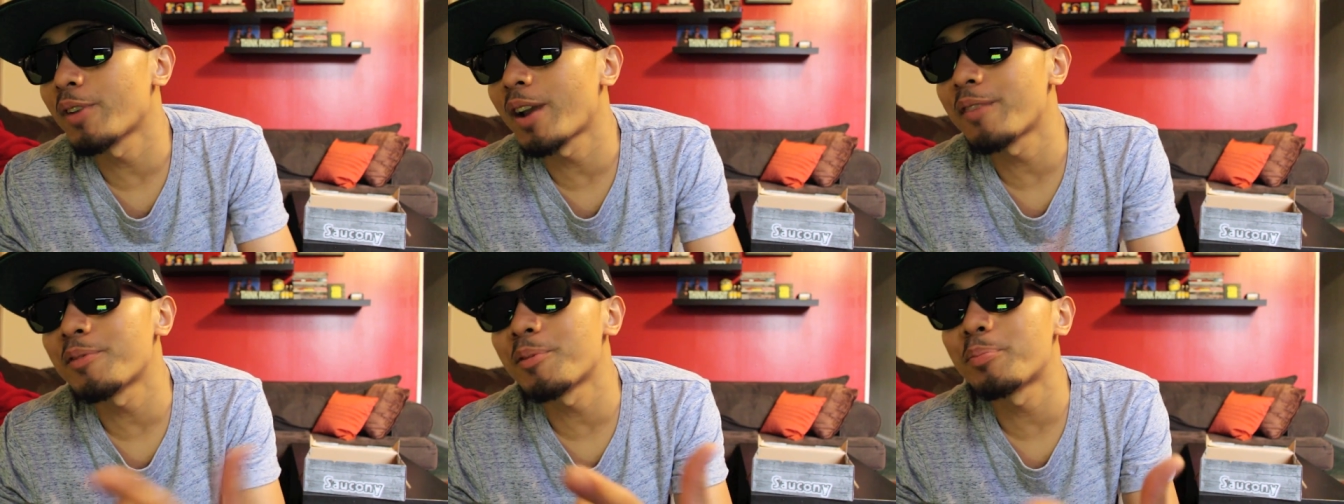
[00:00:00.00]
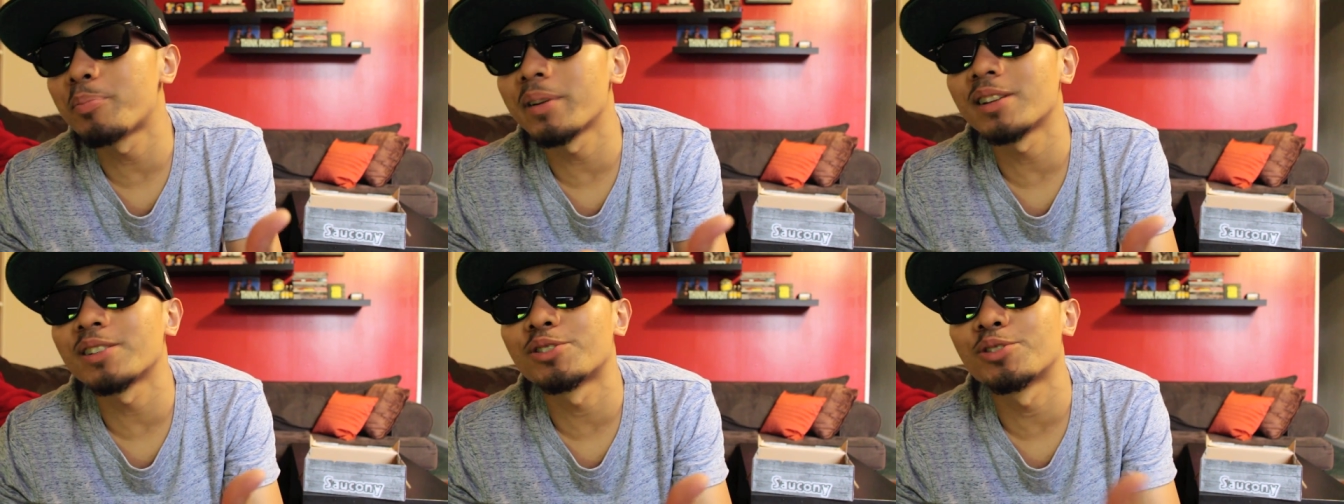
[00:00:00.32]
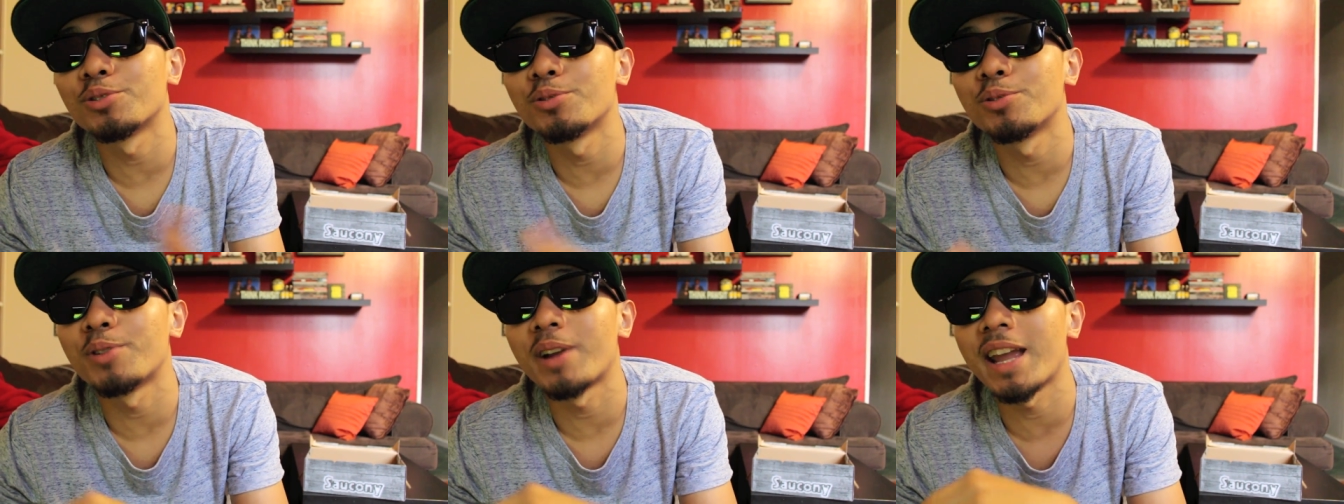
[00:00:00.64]
you ever been
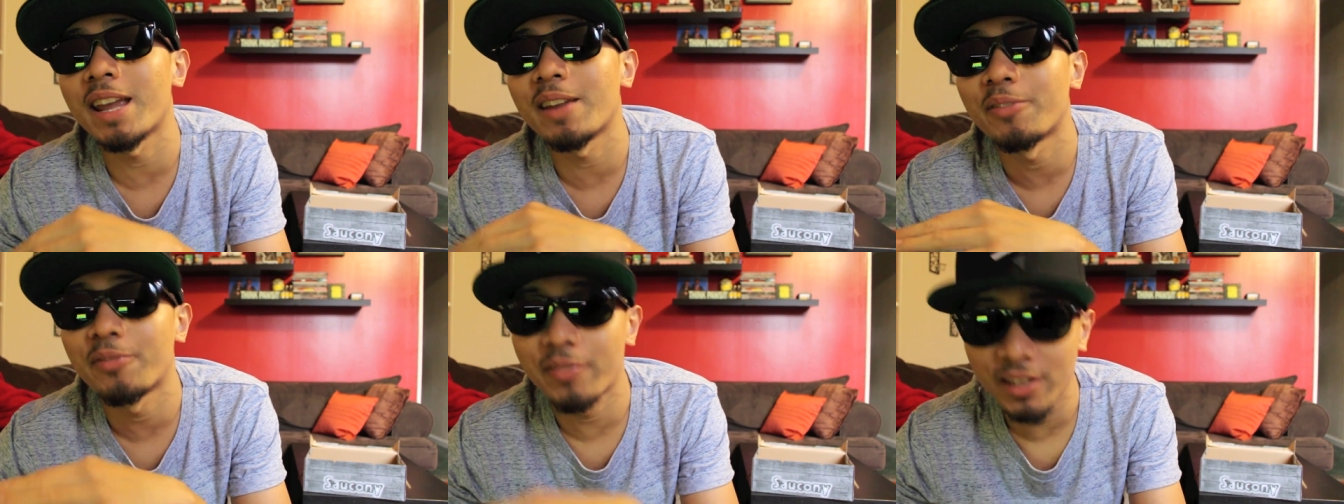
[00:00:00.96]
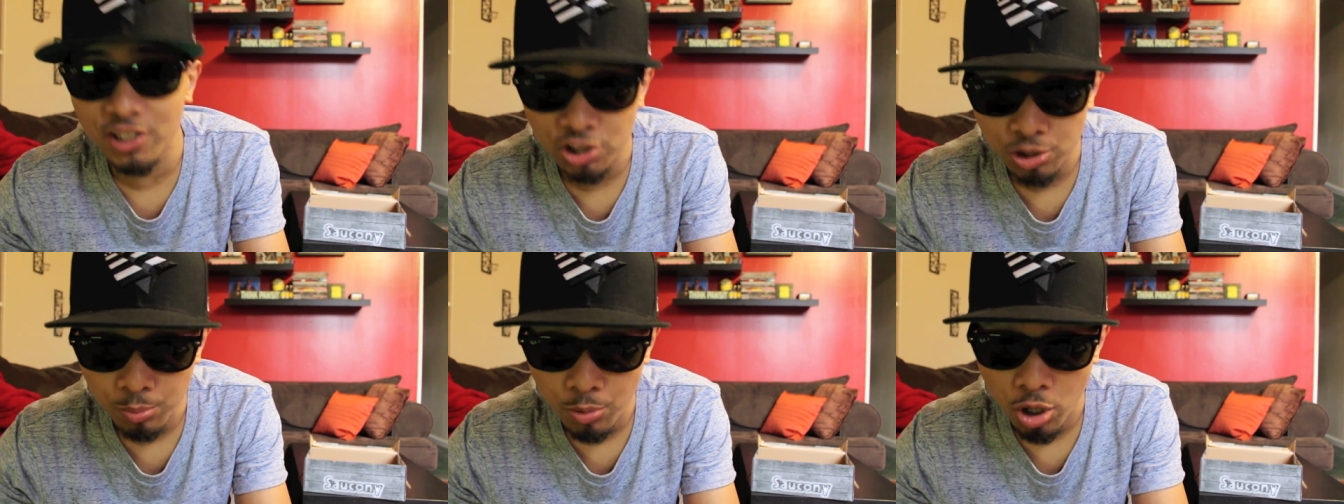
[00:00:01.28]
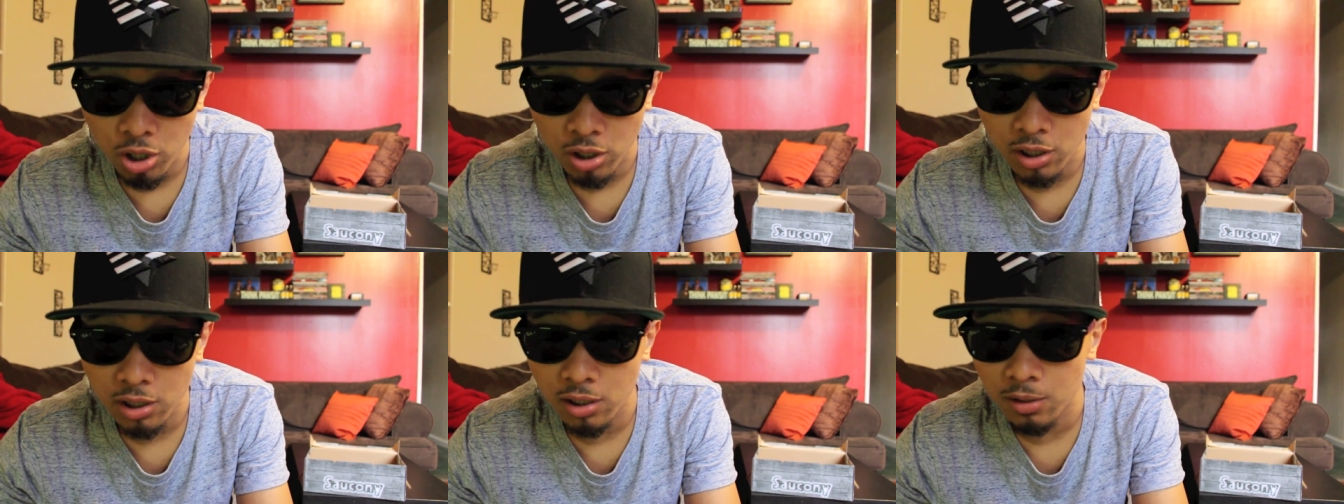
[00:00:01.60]
to a fish
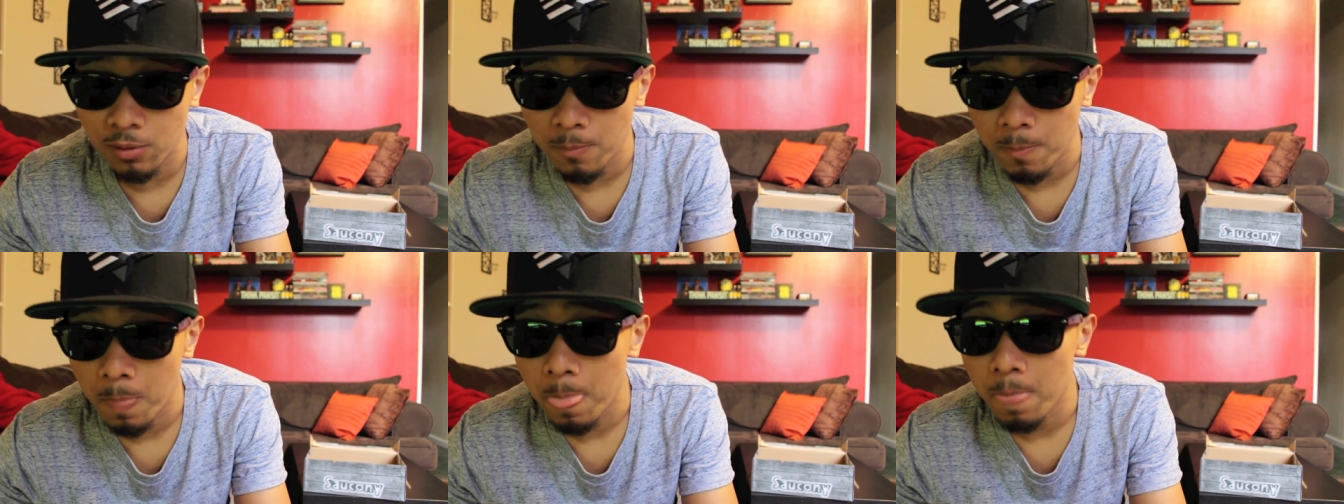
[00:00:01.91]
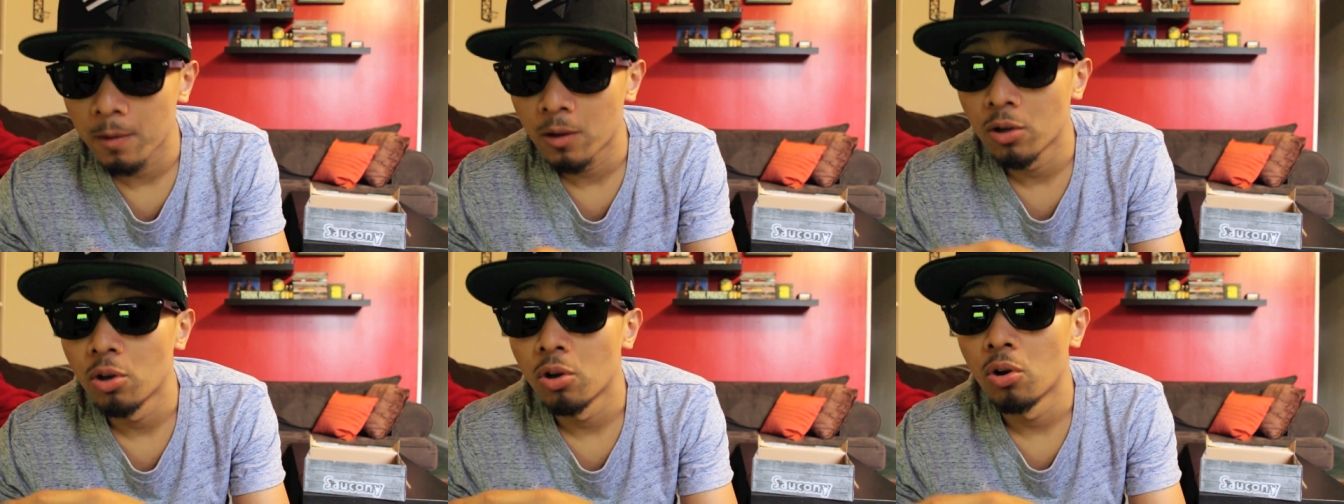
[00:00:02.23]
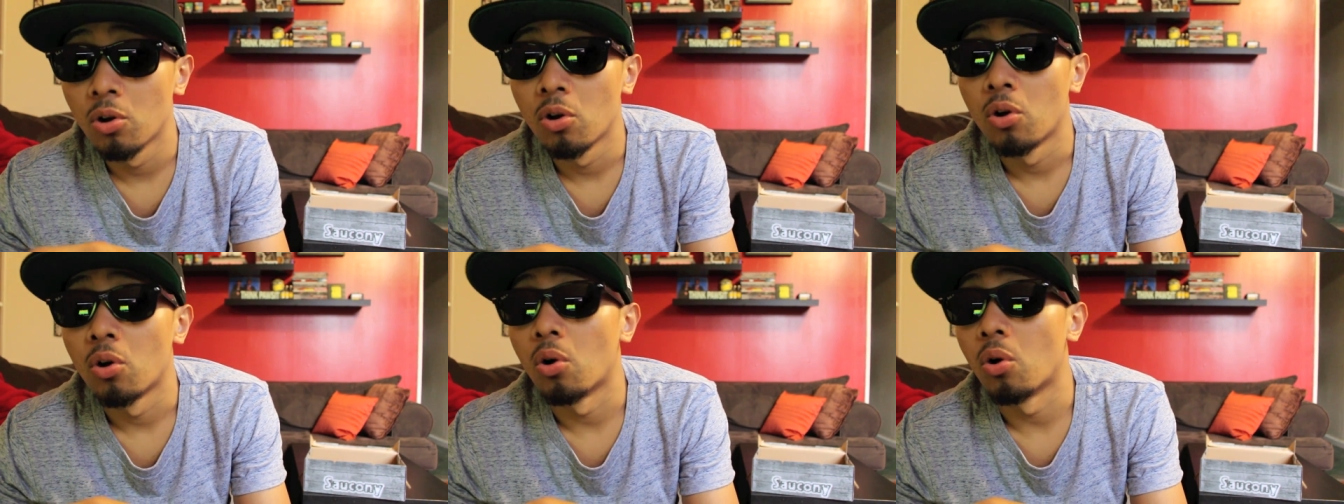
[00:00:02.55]
market
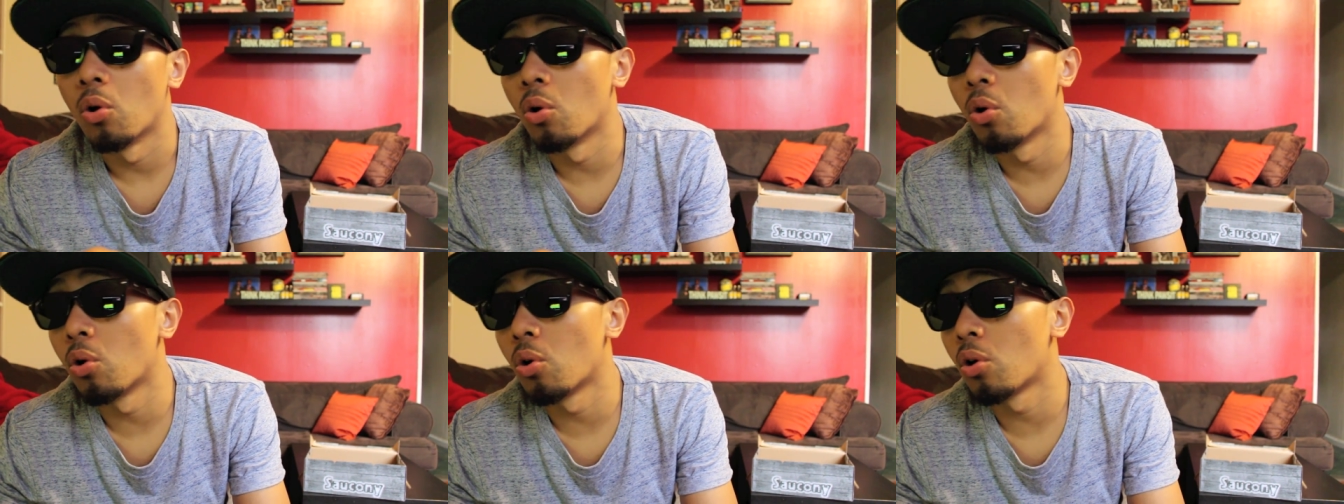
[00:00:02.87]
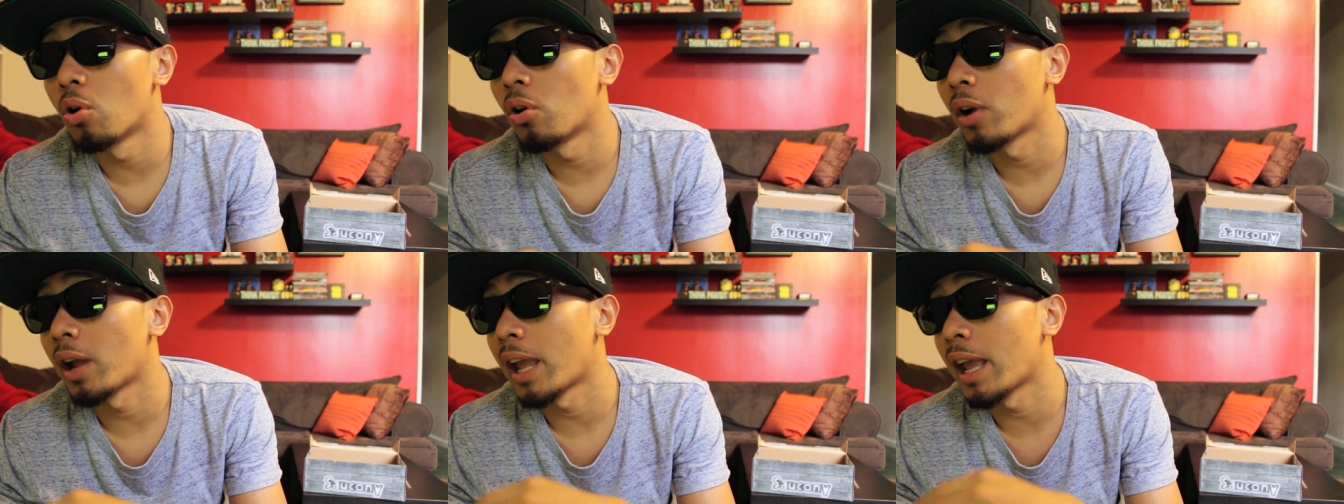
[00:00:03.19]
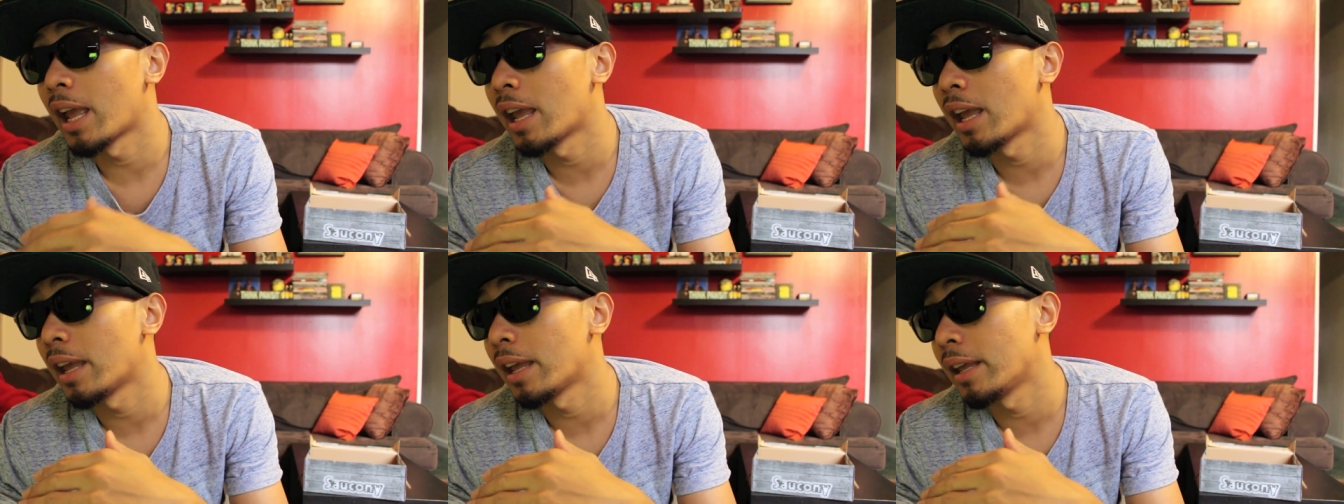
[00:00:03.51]
or
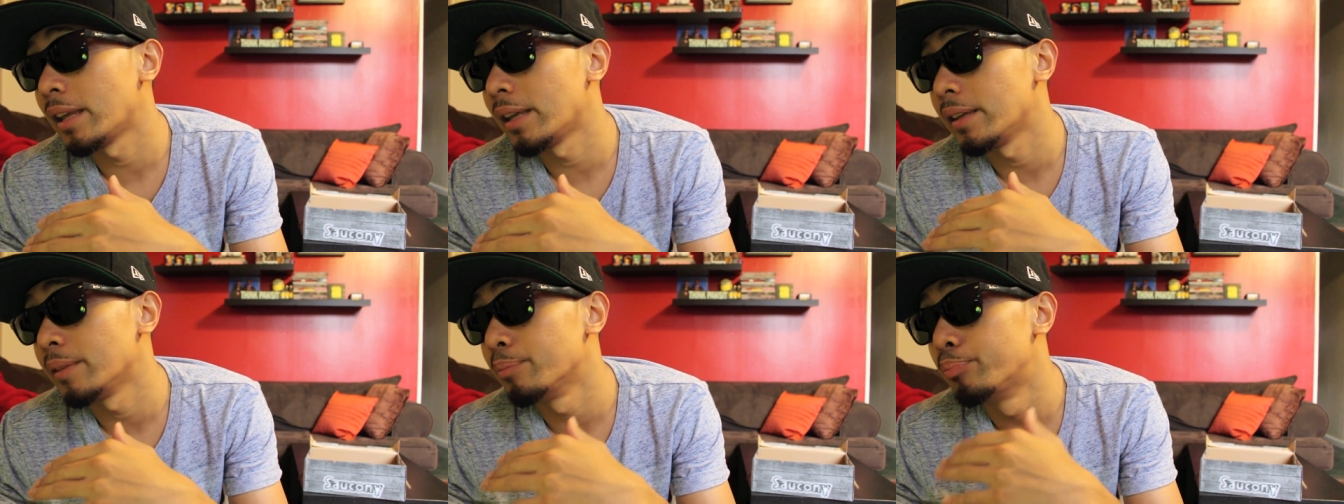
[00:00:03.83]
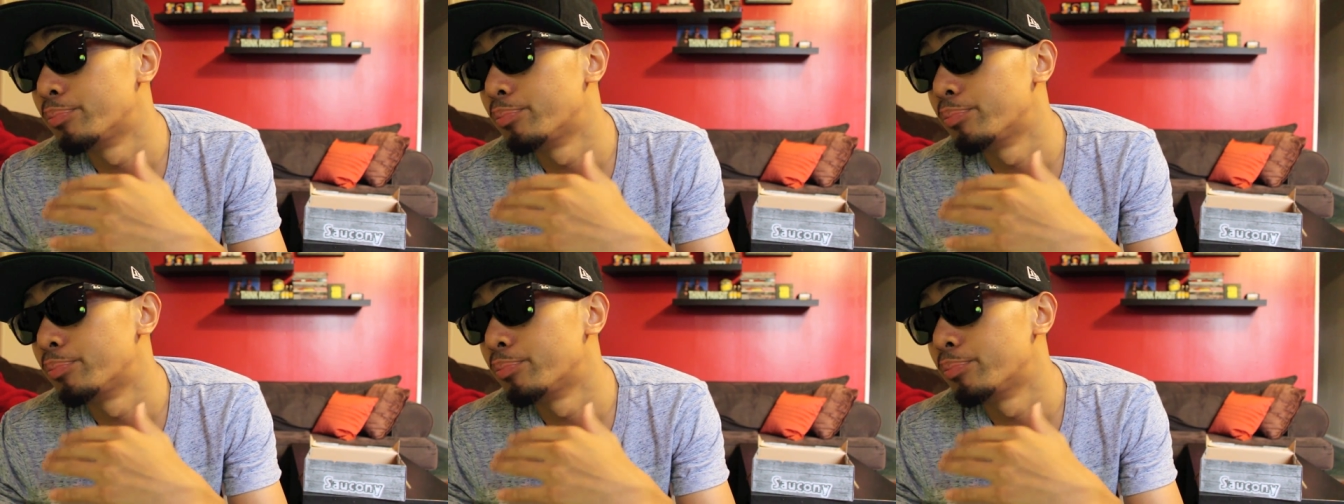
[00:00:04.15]
a